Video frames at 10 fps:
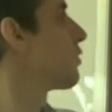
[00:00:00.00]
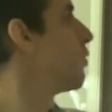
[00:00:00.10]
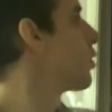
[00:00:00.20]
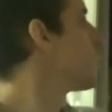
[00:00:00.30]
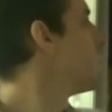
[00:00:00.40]

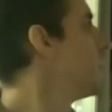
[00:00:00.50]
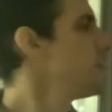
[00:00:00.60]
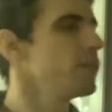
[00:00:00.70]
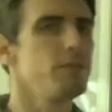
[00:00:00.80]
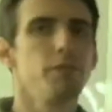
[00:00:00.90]
form.
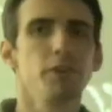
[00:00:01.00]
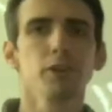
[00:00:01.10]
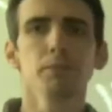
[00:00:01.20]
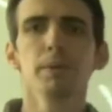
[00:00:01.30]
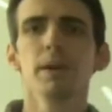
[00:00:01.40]

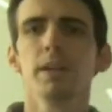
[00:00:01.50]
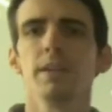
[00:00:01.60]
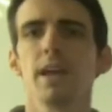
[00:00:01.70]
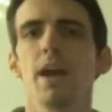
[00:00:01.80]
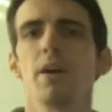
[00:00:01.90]
Verb,
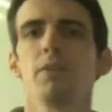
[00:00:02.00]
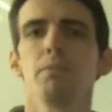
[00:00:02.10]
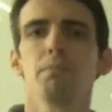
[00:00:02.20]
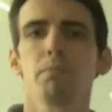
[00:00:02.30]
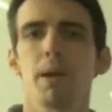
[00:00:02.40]
noun,
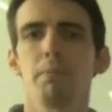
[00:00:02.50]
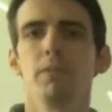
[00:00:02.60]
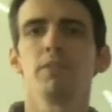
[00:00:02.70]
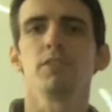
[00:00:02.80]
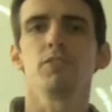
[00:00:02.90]

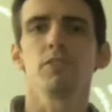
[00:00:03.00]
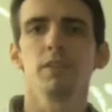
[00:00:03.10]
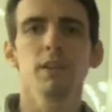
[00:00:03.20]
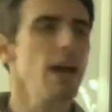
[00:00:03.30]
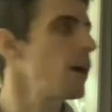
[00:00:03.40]
preposition,
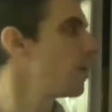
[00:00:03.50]
noun.